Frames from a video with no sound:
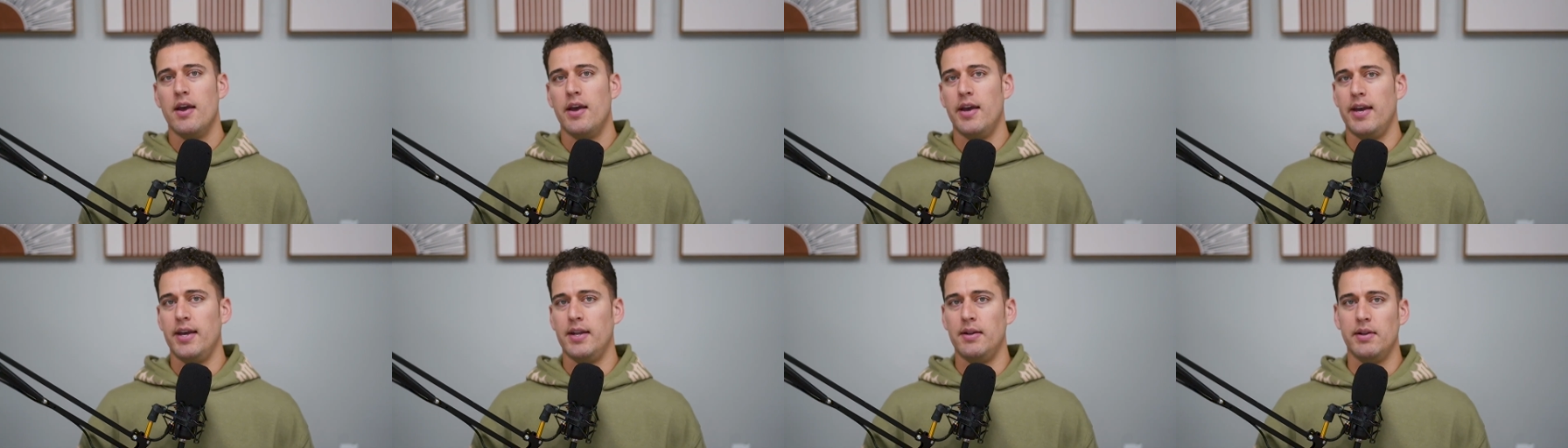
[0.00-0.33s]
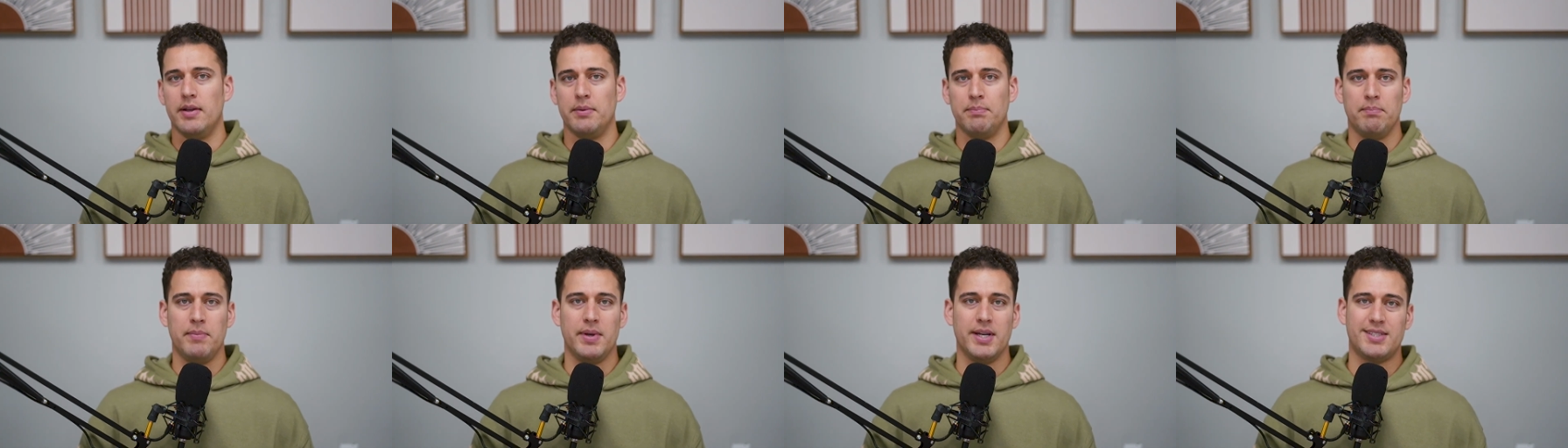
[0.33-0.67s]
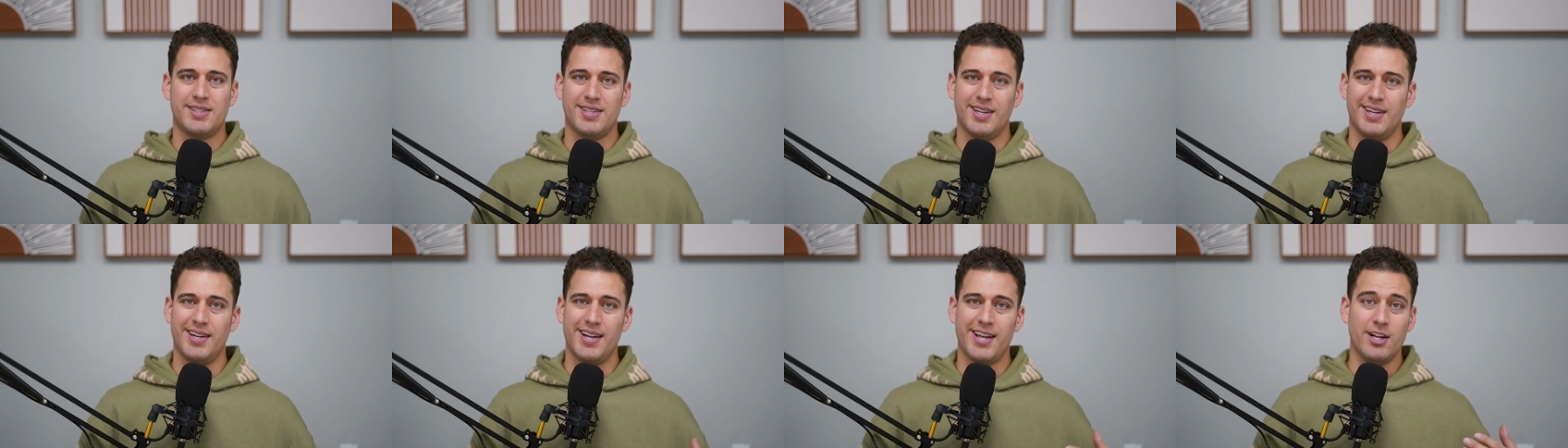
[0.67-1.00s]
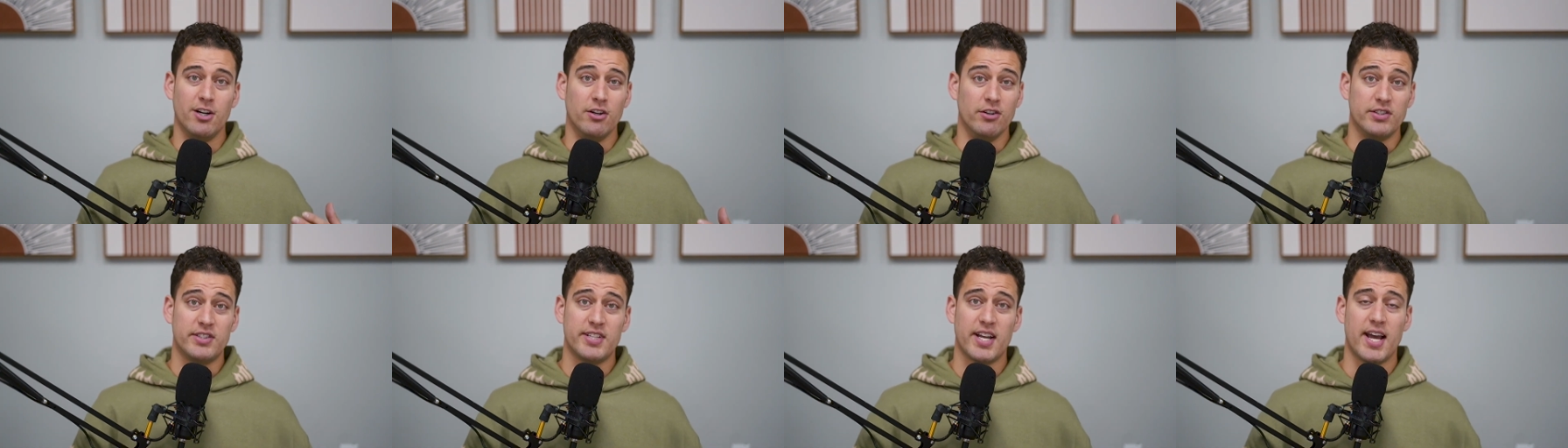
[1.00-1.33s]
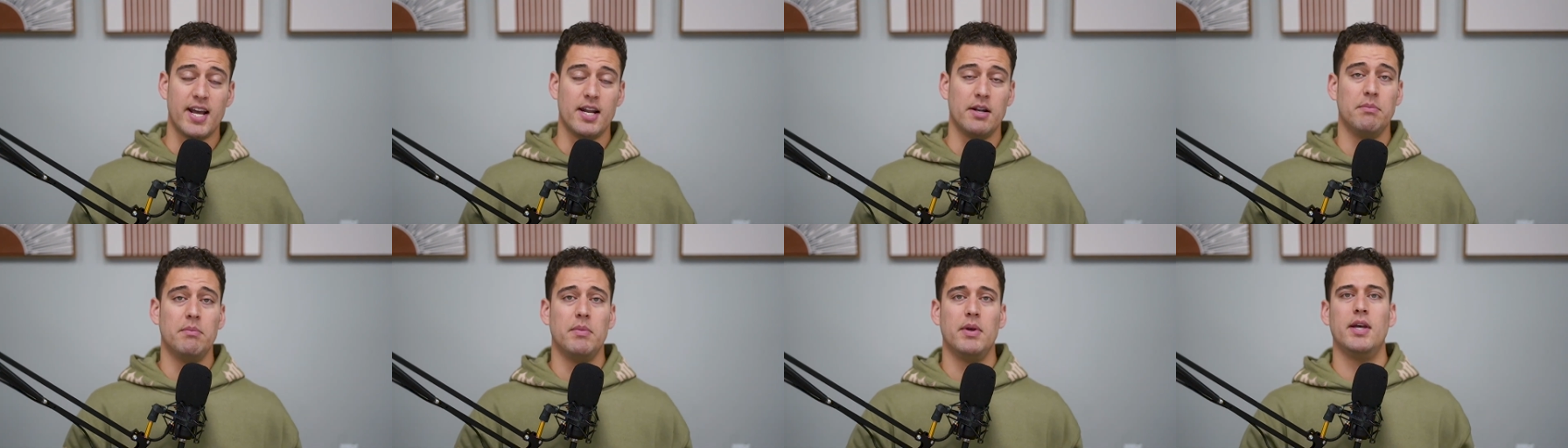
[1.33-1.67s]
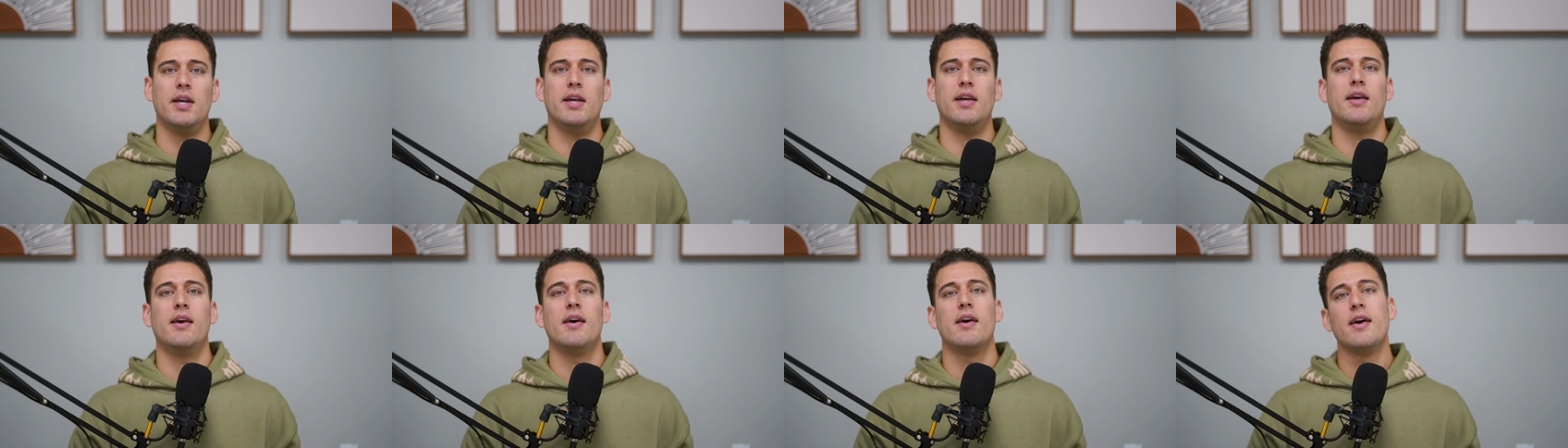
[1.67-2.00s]
and mix in
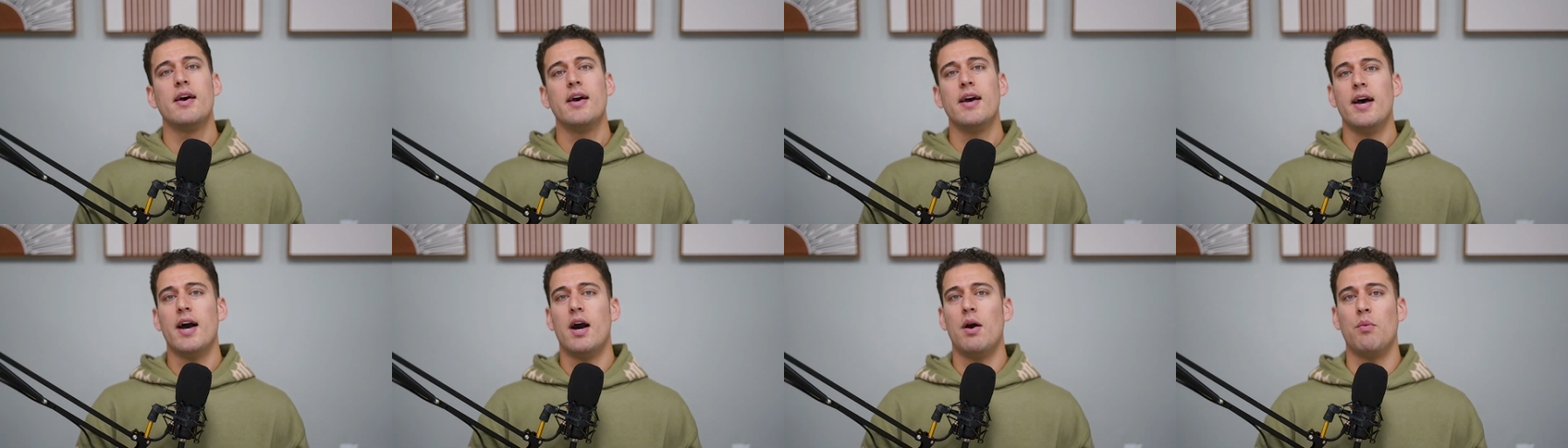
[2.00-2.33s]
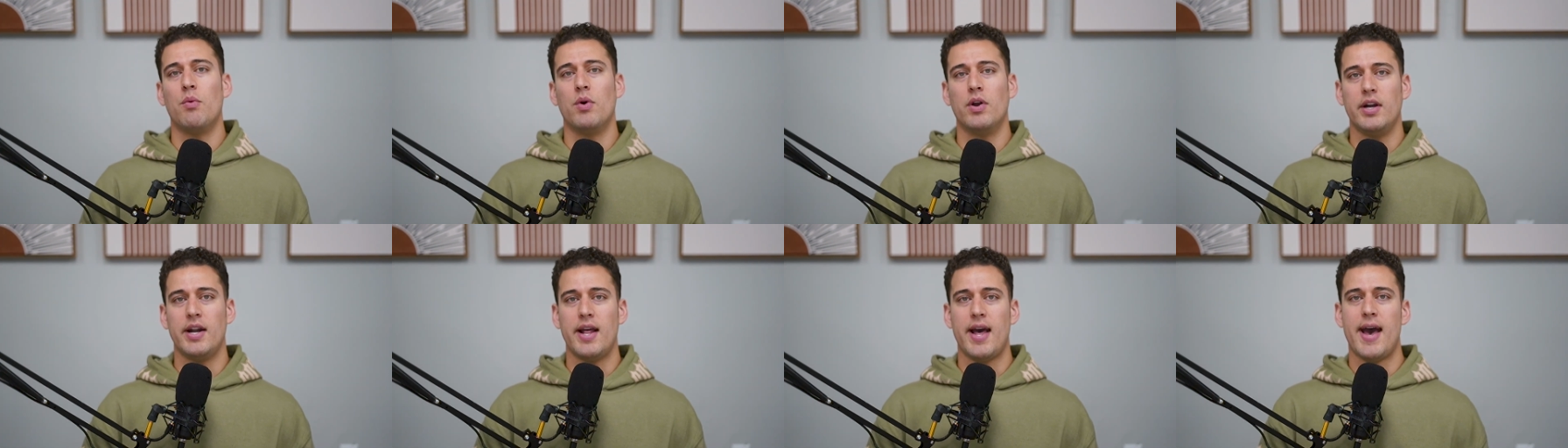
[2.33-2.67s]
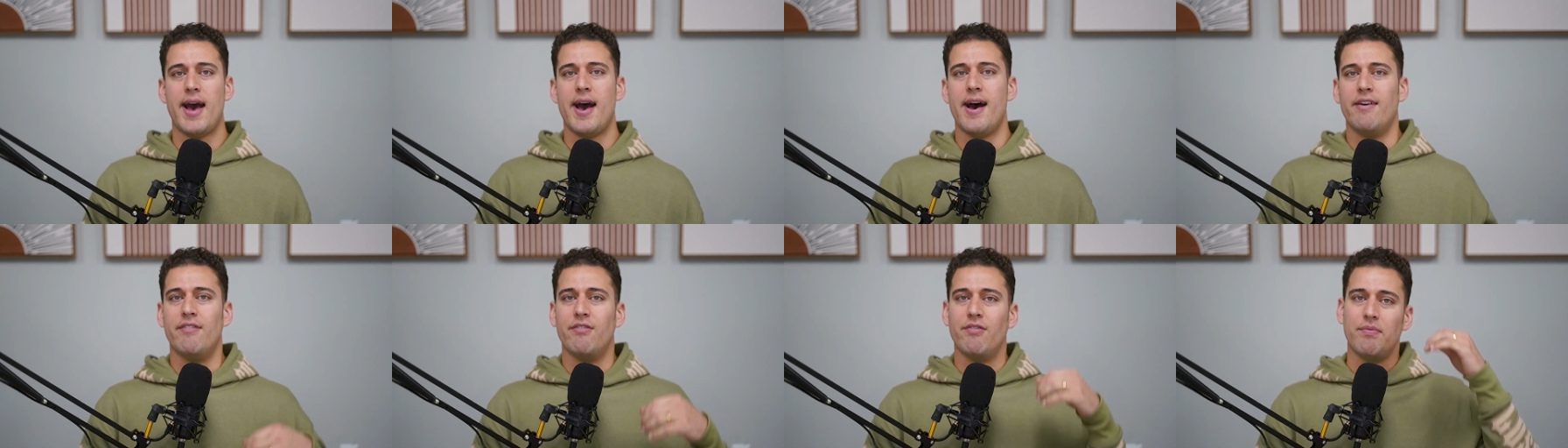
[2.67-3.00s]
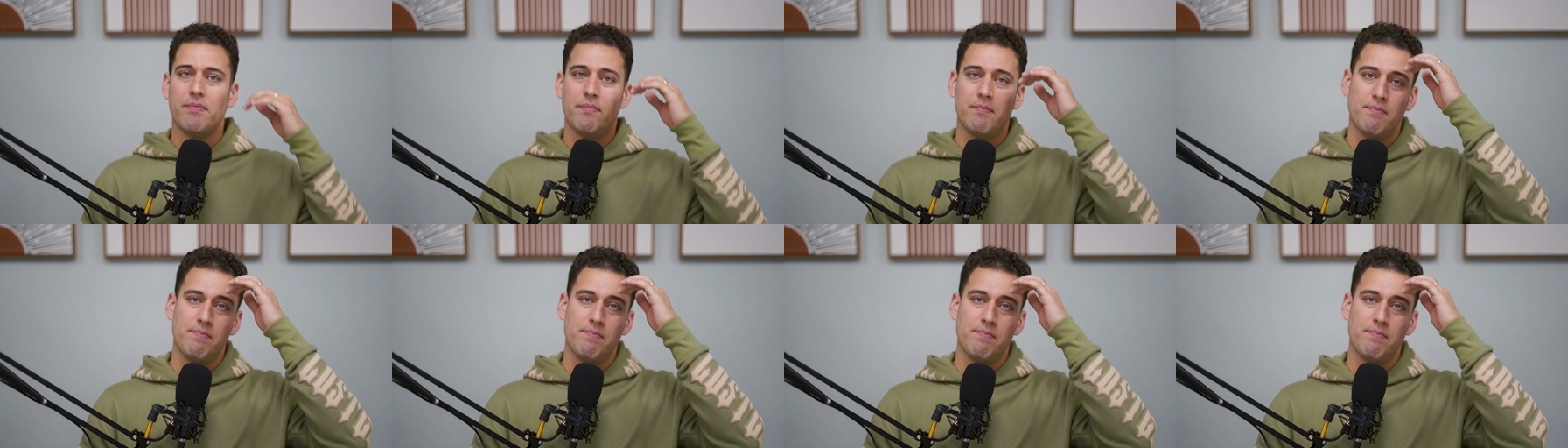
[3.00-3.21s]
entertainment. I wanted to have,